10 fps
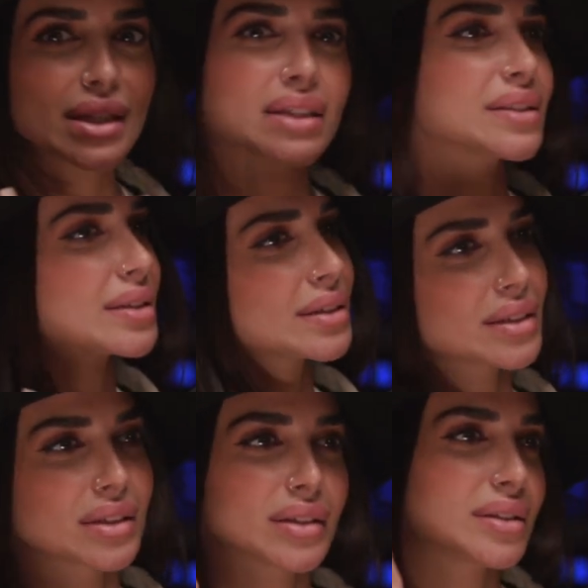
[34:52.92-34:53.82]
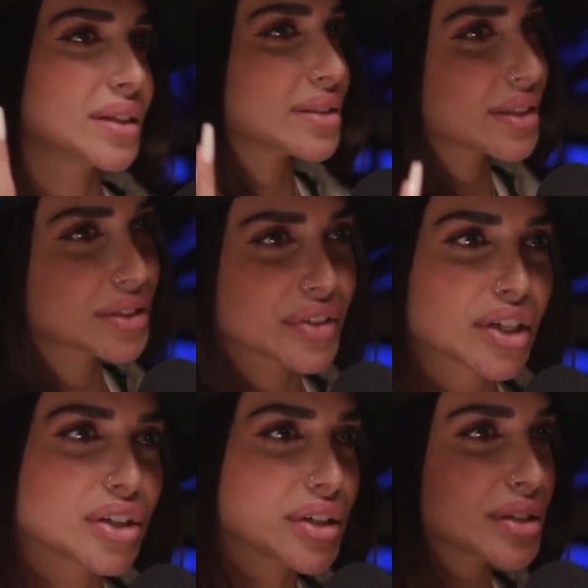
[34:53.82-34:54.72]
But it takes 6
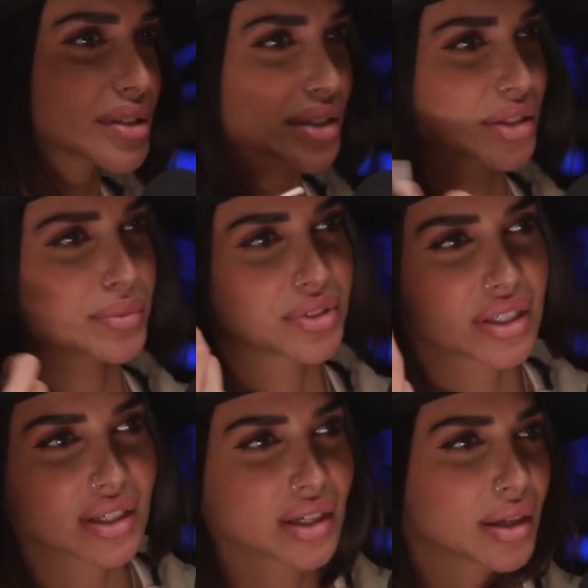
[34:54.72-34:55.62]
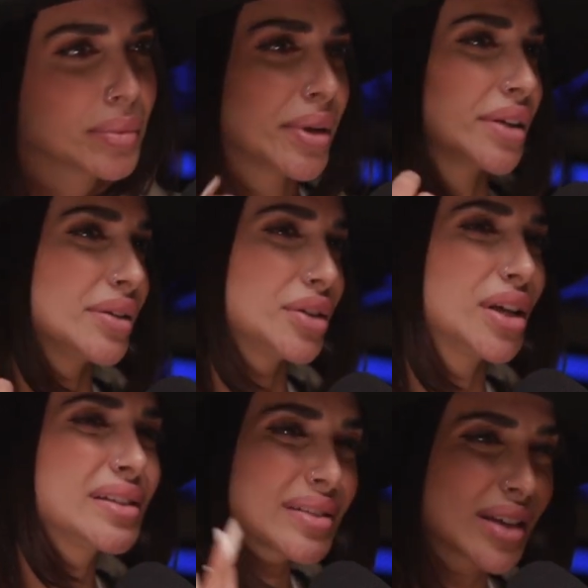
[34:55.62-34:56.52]
figures and a team
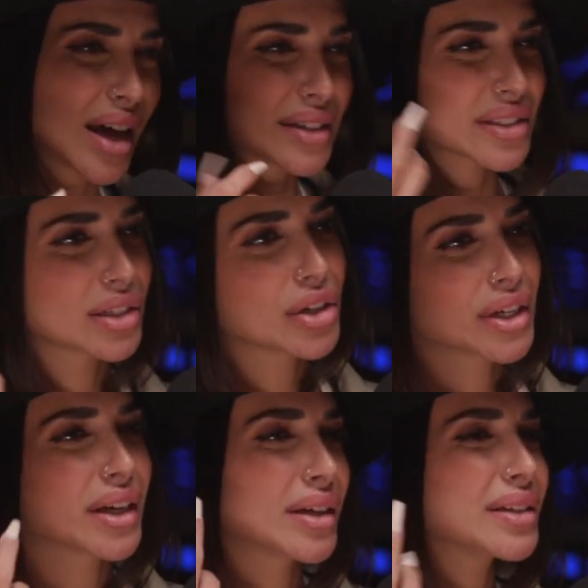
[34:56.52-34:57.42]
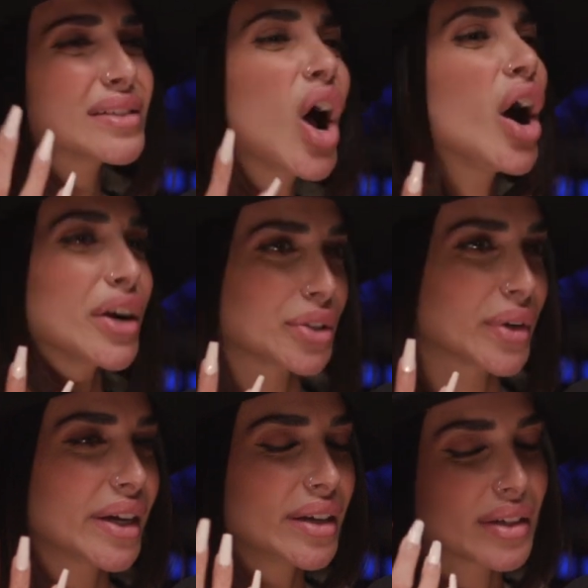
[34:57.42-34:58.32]
and insights and learning. It's hard,
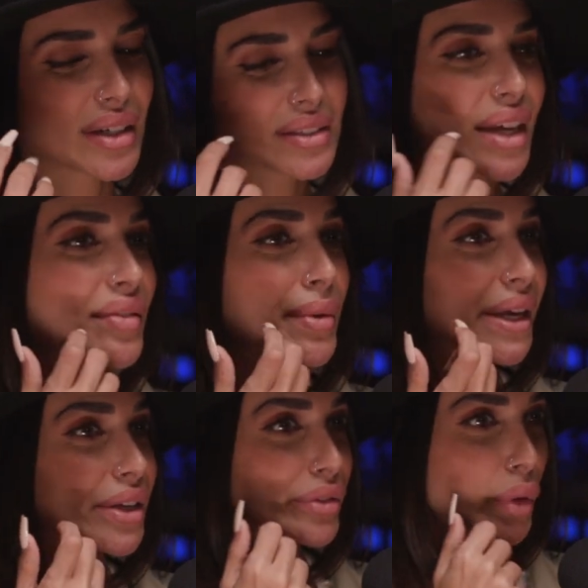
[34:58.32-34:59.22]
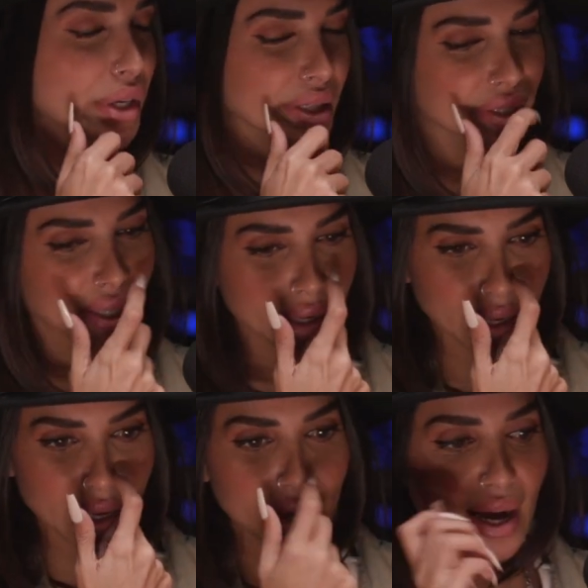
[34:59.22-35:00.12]
right? Not everybody can afford it.
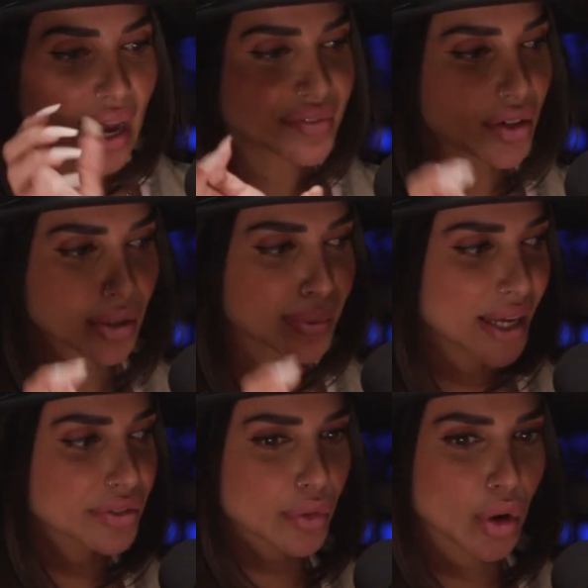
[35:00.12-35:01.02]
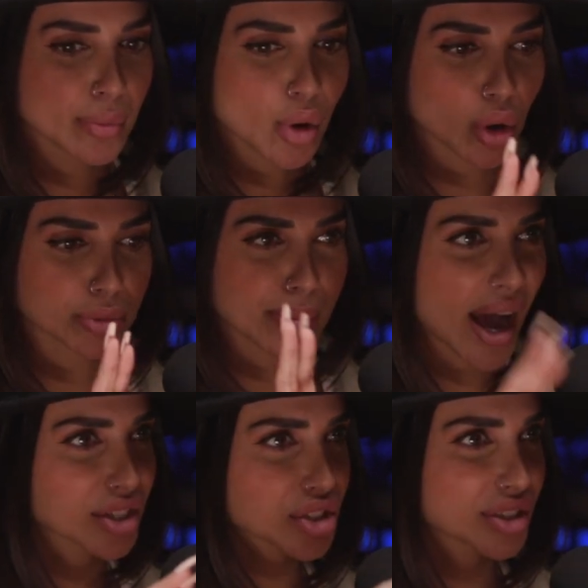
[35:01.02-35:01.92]
I found a platform called
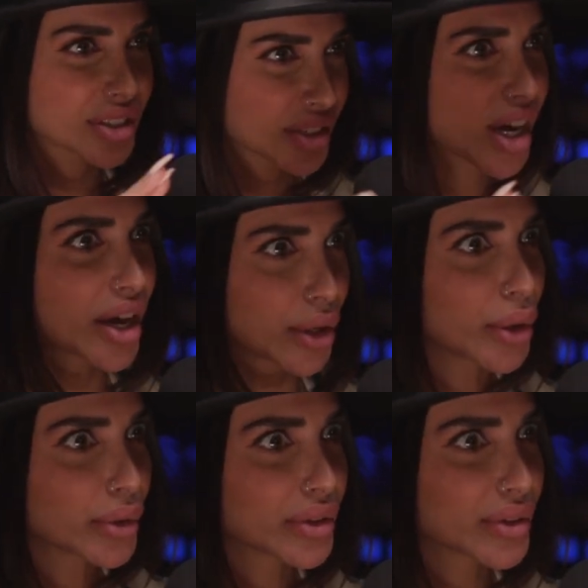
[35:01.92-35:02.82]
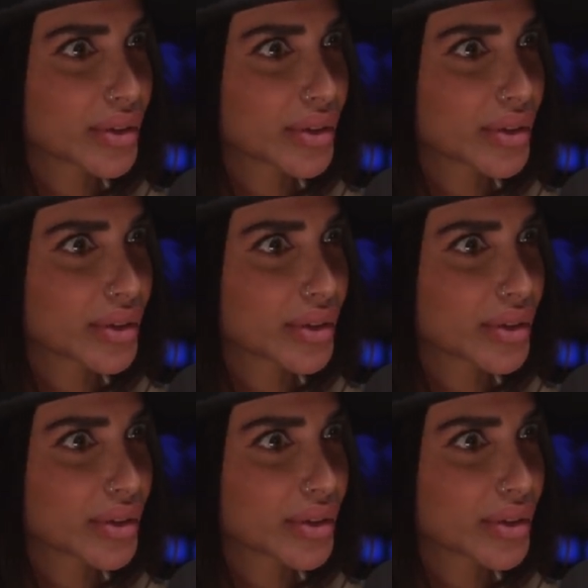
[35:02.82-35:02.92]
passion.io.